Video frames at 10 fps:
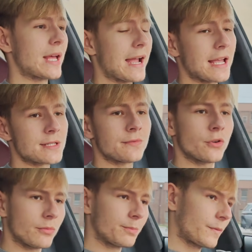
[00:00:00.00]
I guess if
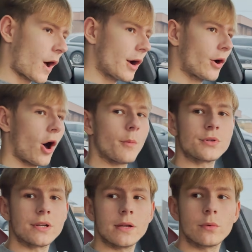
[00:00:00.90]
your car got
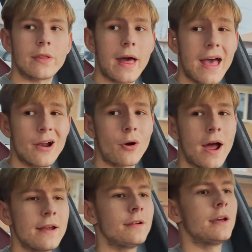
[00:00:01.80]
optioned in with the air
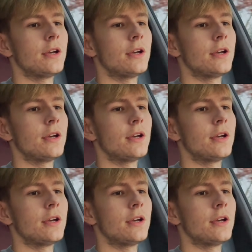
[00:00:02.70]
ride,